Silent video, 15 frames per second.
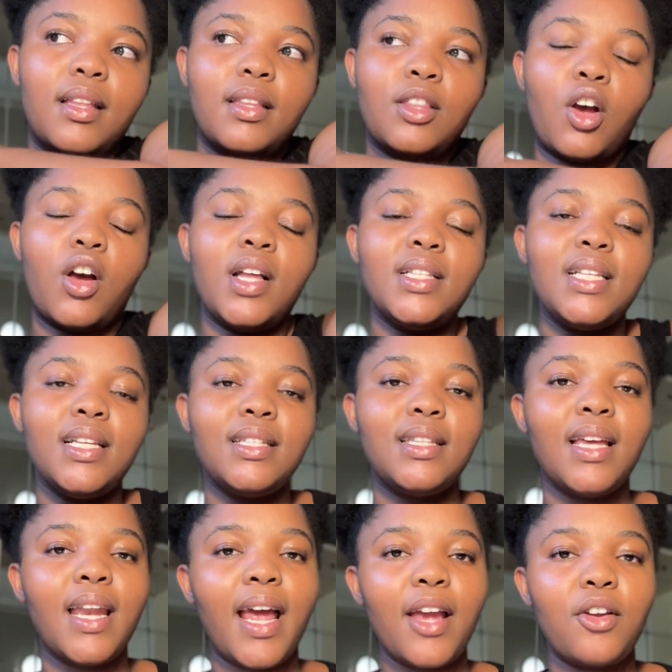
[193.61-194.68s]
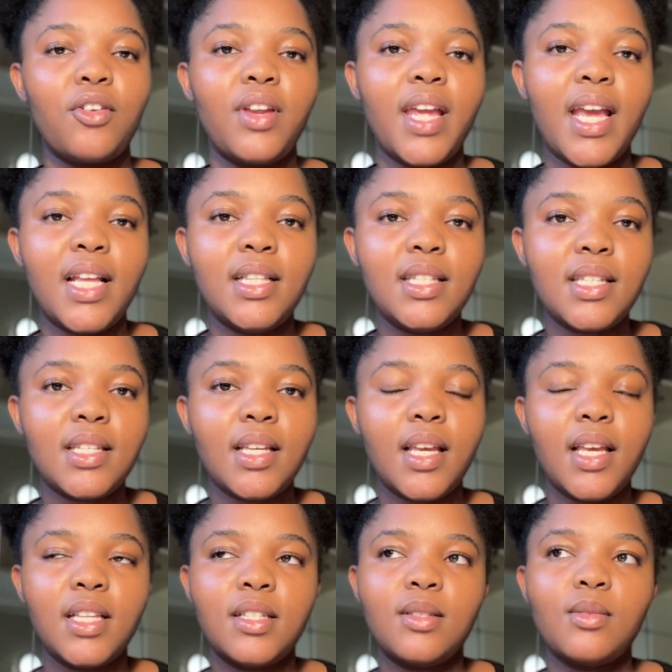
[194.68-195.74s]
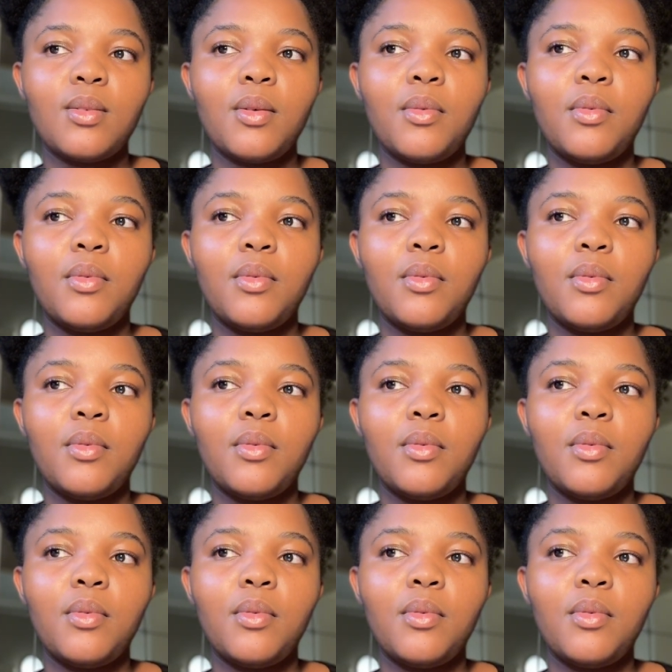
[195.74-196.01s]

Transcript: The contents that I create is